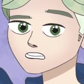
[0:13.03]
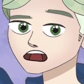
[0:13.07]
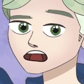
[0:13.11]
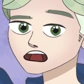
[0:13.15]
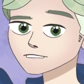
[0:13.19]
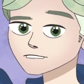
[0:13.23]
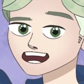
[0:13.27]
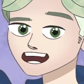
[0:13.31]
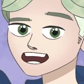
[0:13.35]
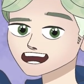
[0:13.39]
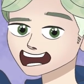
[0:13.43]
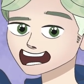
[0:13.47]

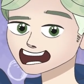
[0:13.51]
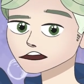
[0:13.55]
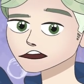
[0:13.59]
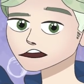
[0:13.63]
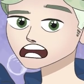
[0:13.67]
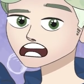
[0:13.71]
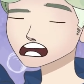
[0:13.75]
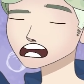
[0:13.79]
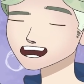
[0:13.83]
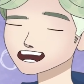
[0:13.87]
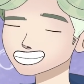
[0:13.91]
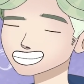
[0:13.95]
relatives
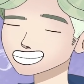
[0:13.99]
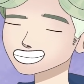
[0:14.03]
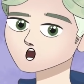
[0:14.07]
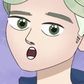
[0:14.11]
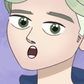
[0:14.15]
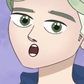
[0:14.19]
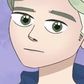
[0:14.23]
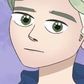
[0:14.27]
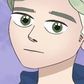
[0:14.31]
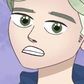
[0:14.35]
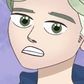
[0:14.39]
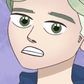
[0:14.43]
and friends
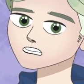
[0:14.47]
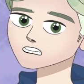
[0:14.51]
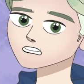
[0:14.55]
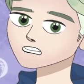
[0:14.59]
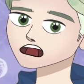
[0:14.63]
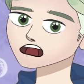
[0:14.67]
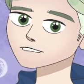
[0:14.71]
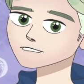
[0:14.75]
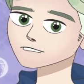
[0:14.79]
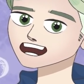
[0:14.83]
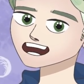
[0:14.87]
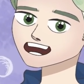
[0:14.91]
were.
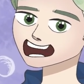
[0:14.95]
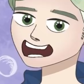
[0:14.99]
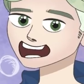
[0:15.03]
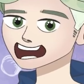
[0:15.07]
I